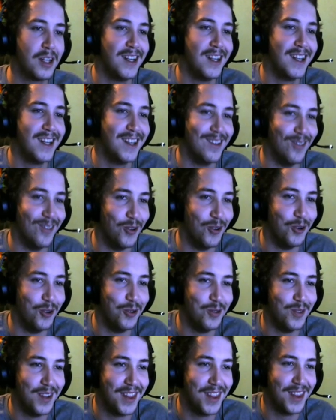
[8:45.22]

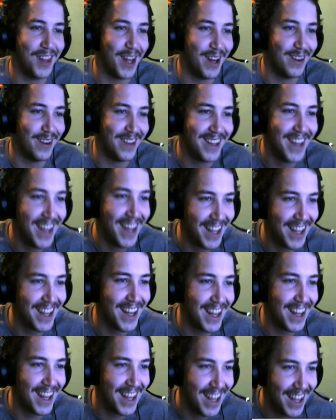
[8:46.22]
root without
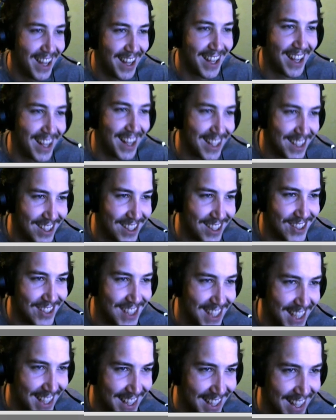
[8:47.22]

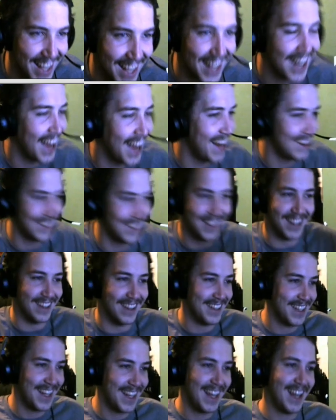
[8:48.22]
using that. I don't
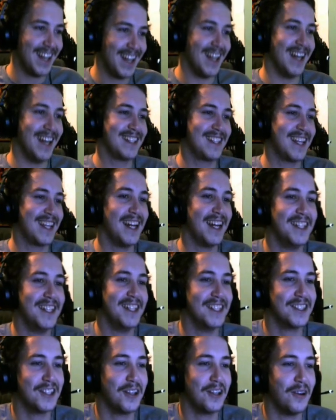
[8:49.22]
know. That kind of
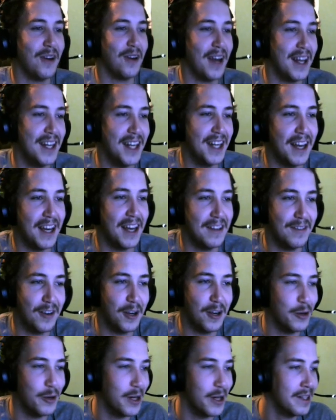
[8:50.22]
doesn't go hand in hand
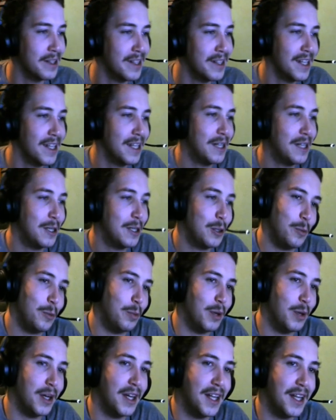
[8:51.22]
very well.
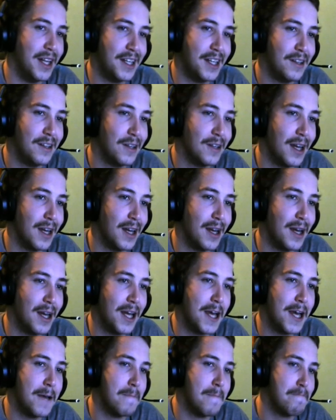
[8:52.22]
But,
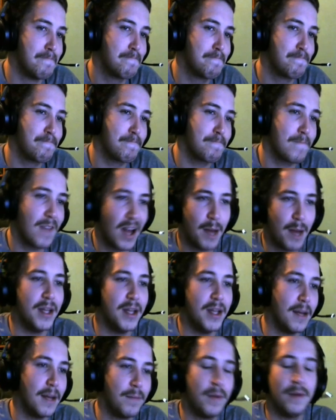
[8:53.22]
I
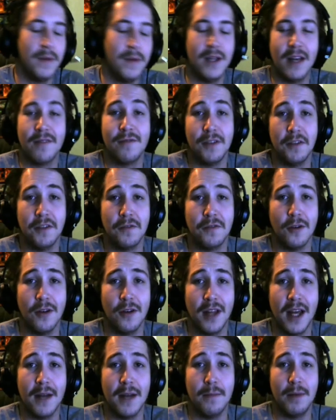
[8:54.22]
mean, that'd be definitely
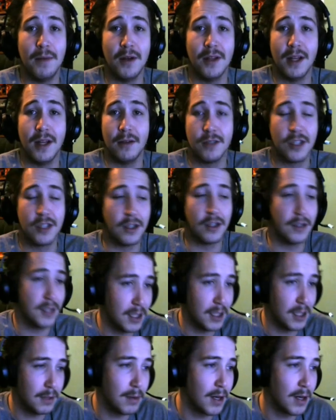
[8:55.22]
for that build I was
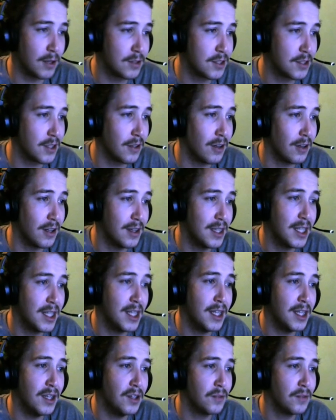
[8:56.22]
talking about on
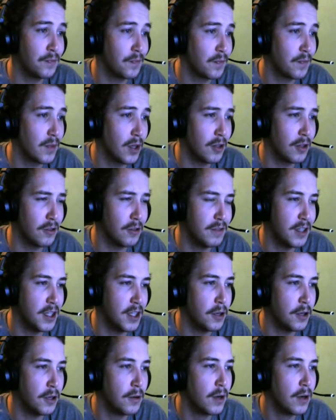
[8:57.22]
the other
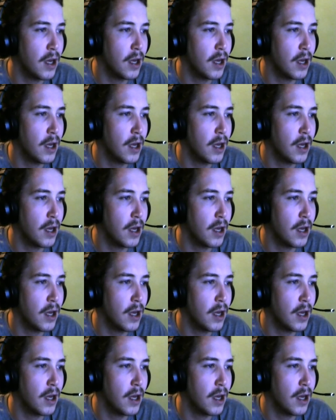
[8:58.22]
video.